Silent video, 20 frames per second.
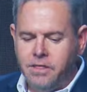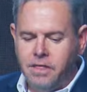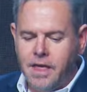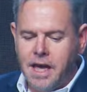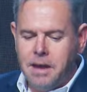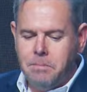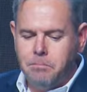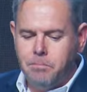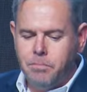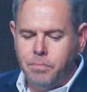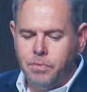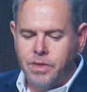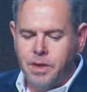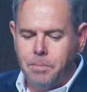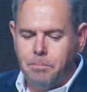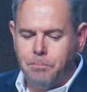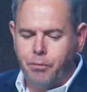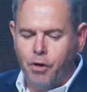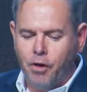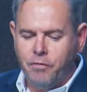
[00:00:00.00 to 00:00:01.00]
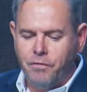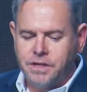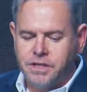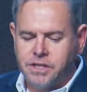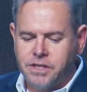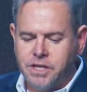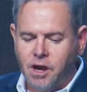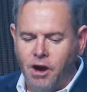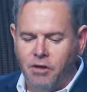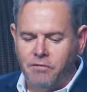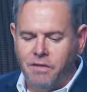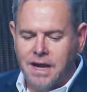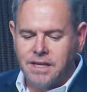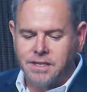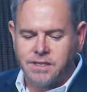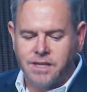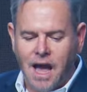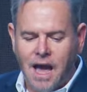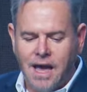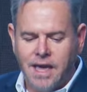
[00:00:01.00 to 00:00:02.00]
them the prophecy of
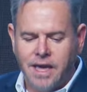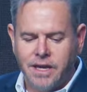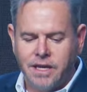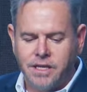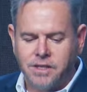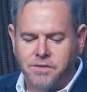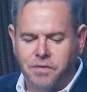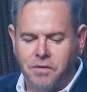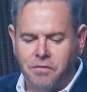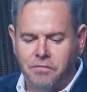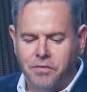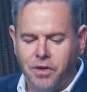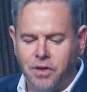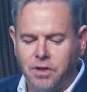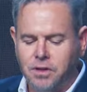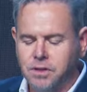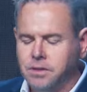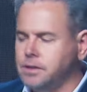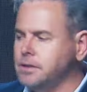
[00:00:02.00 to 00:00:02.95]
Isaiah is fulfilled,